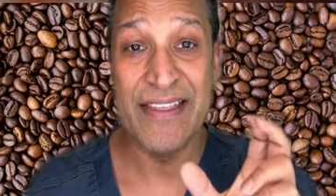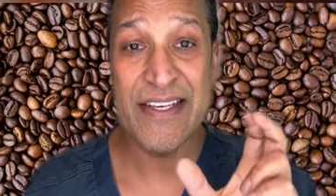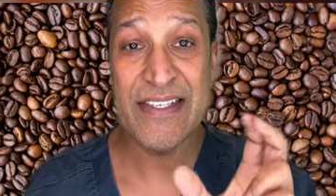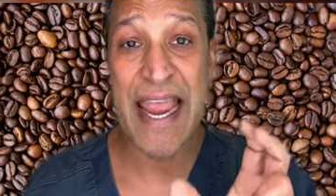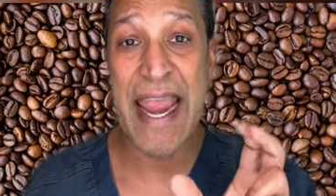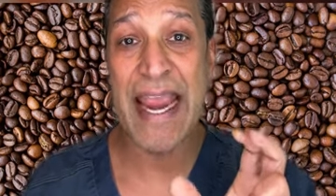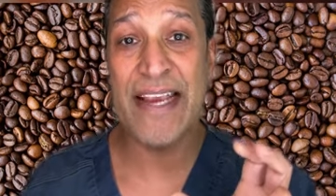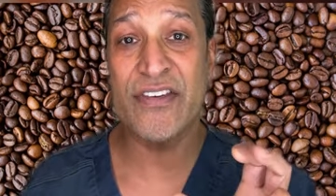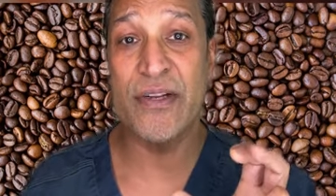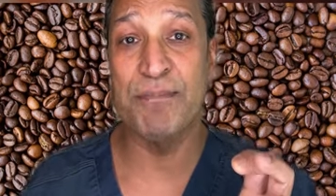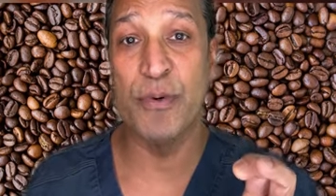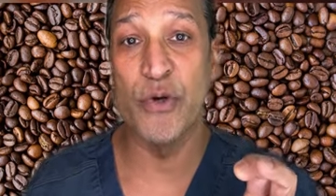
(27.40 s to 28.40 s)
this acid
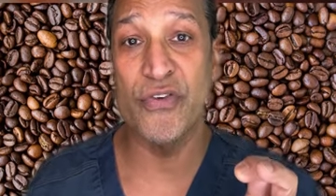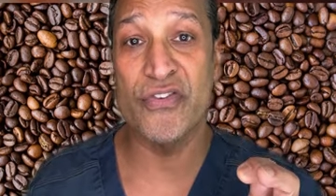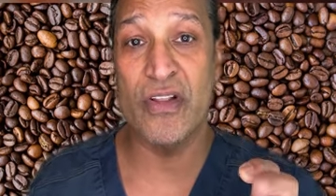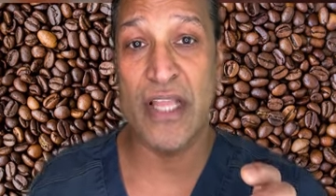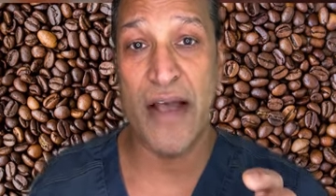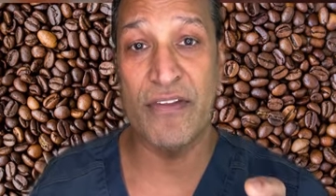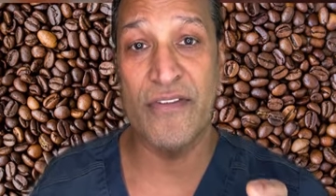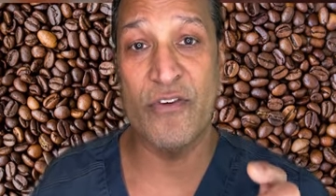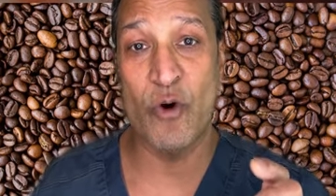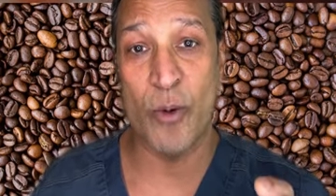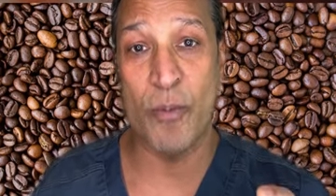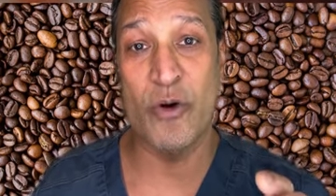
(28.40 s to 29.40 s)
boosts the level of
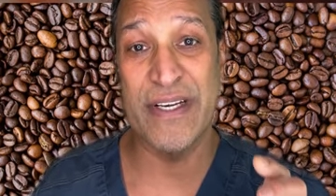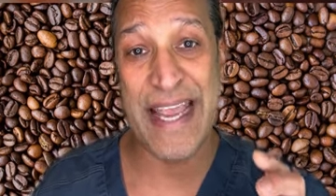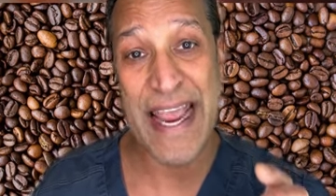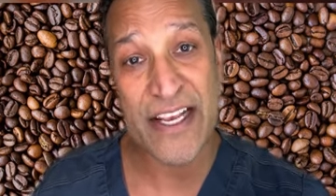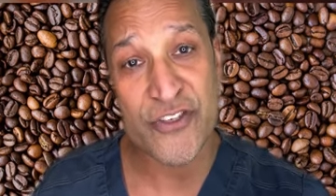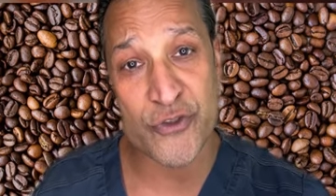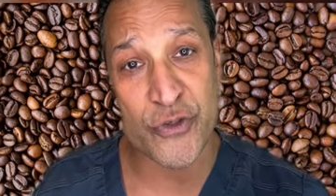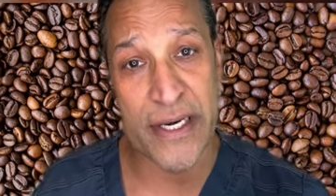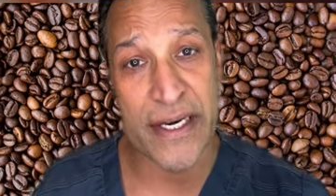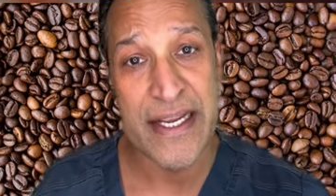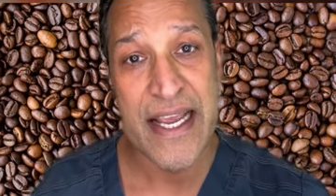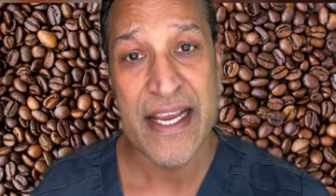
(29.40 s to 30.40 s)
hormone gastrin.
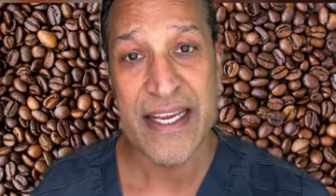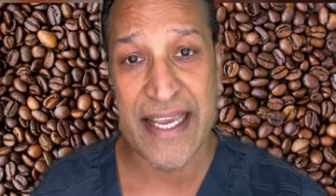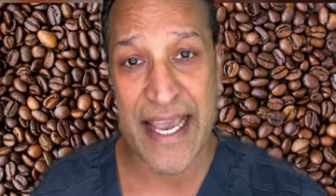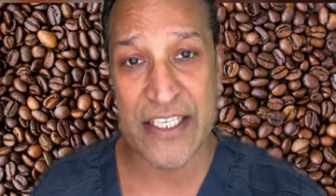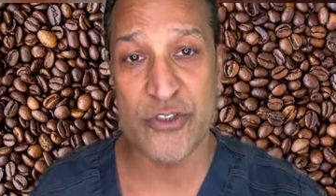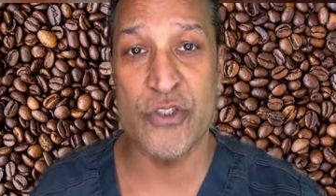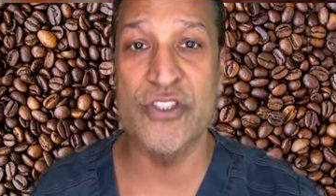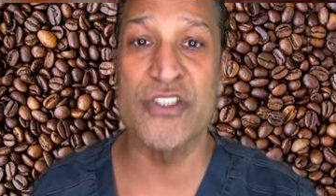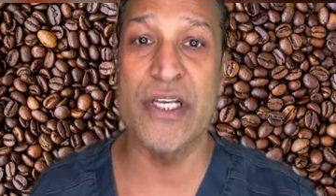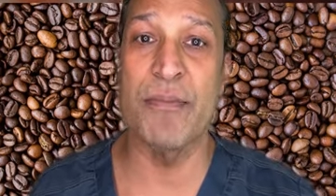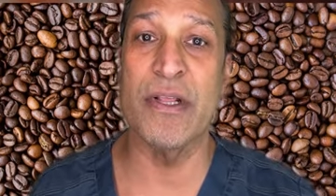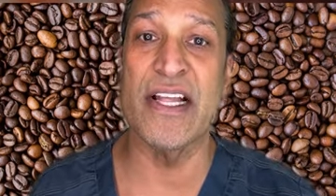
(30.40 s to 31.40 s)
Gastrin
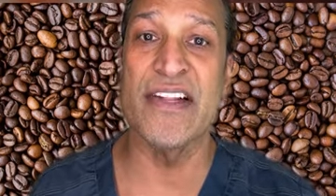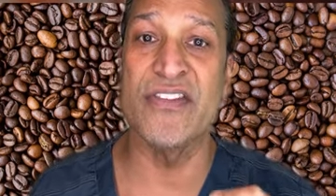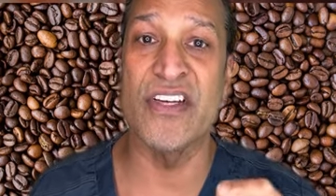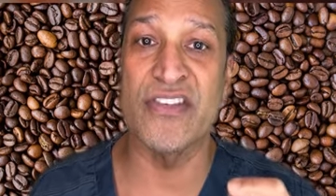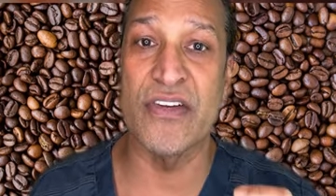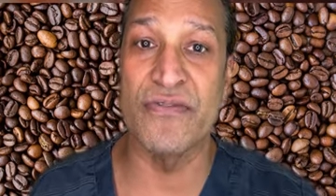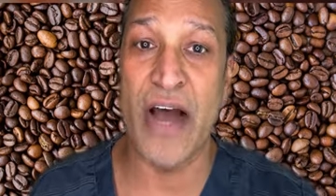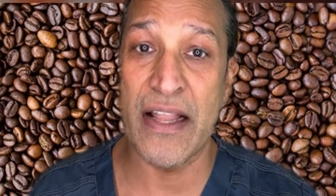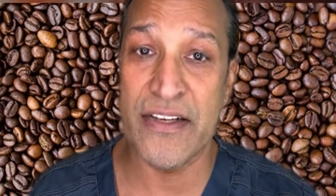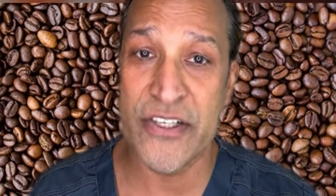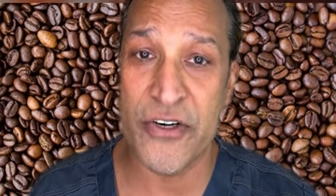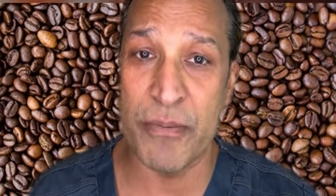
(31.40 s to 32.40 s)
stimulates these
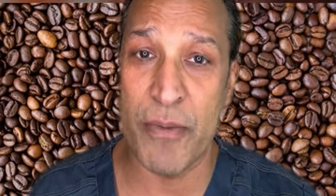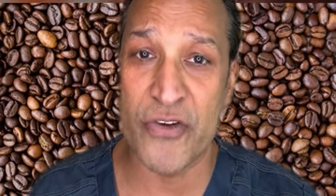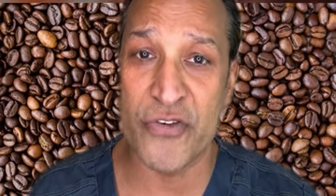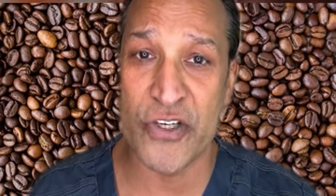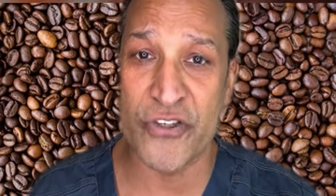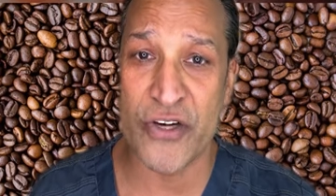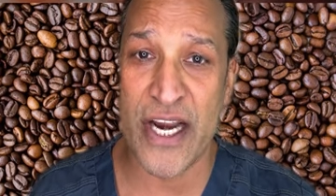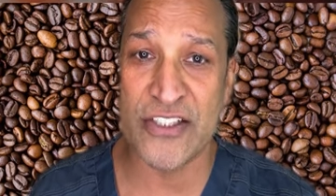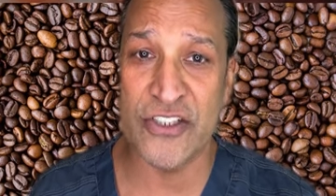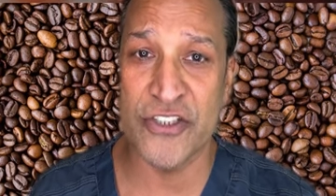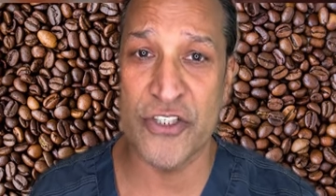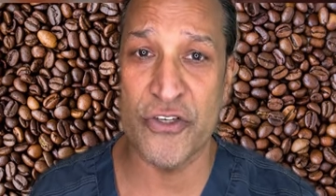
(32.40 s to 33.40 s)
involuntary muscle contractions
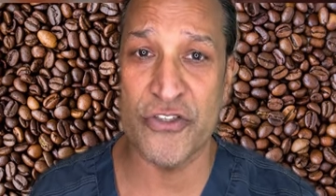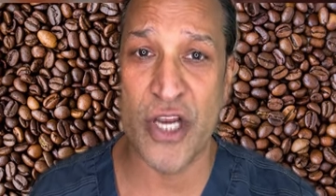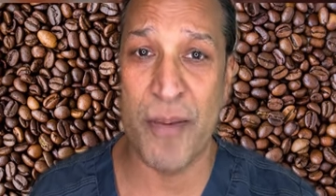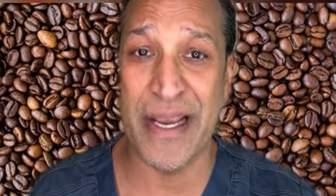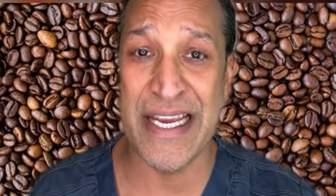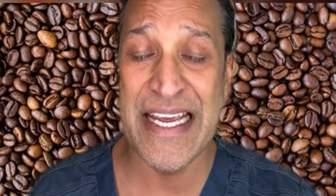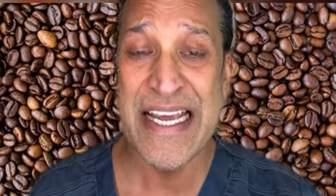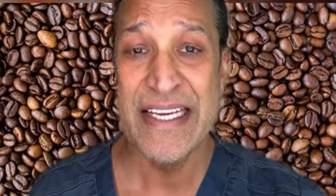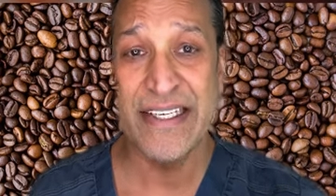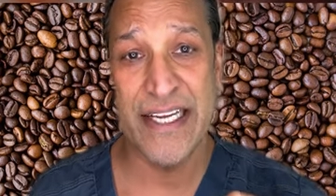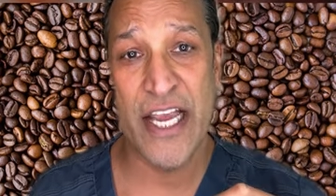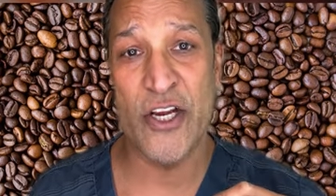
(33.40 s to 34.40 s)
in your stomach to
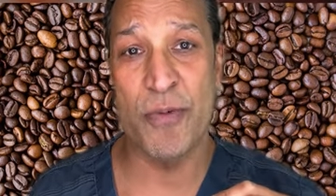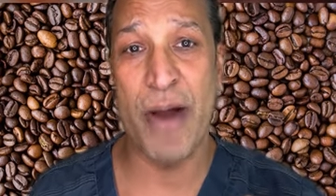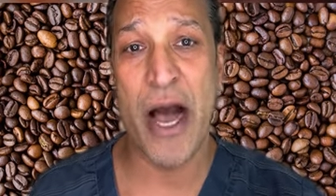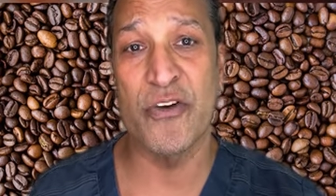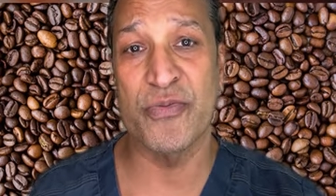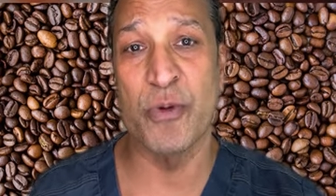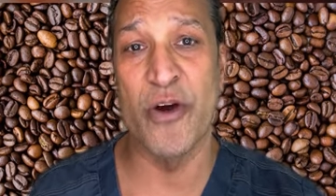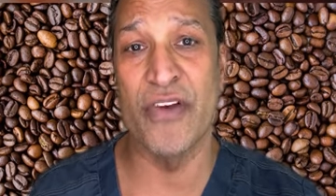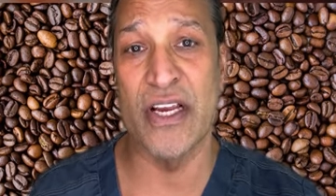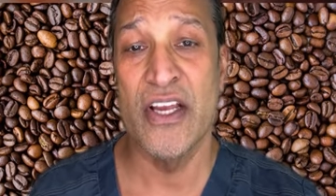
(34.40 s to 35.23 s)
get your bowels moving.